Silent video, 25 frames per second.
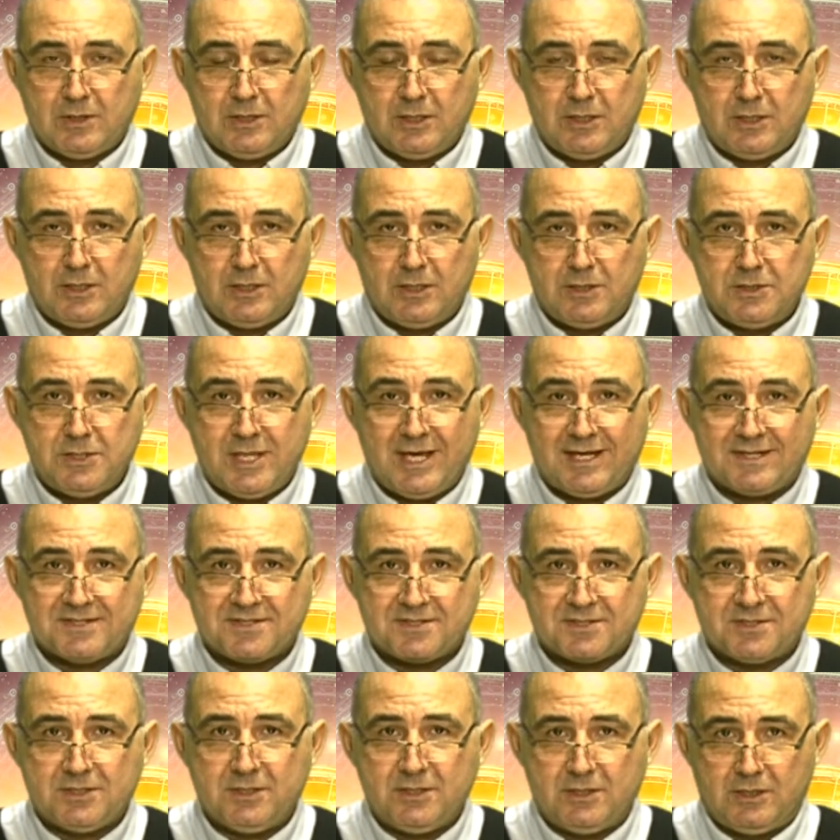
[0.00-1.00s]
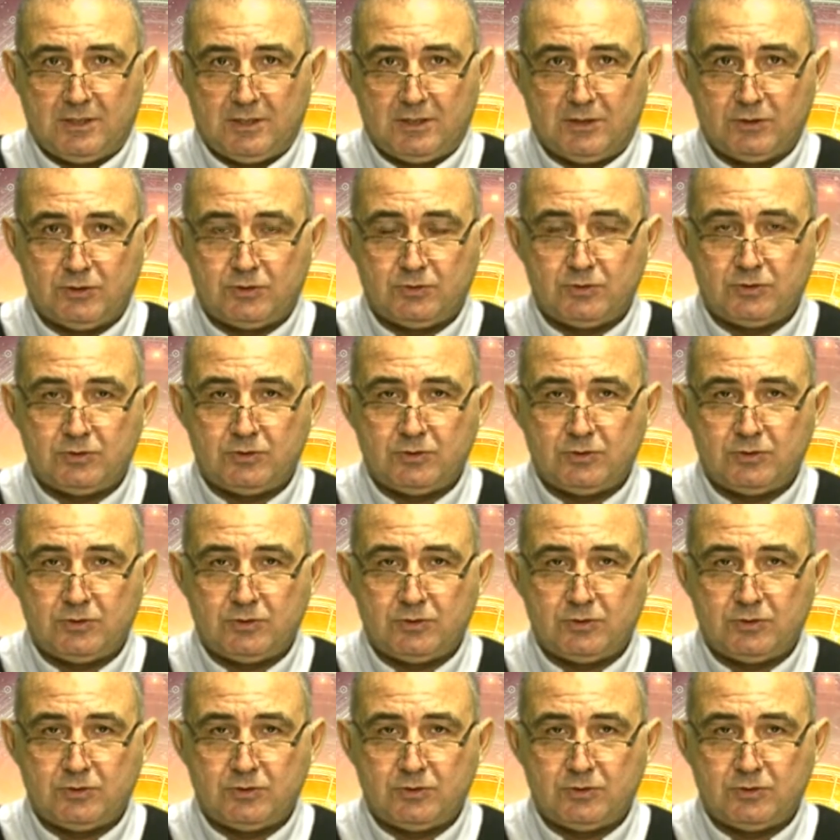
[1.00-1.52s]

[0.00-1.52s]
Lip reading: next year, to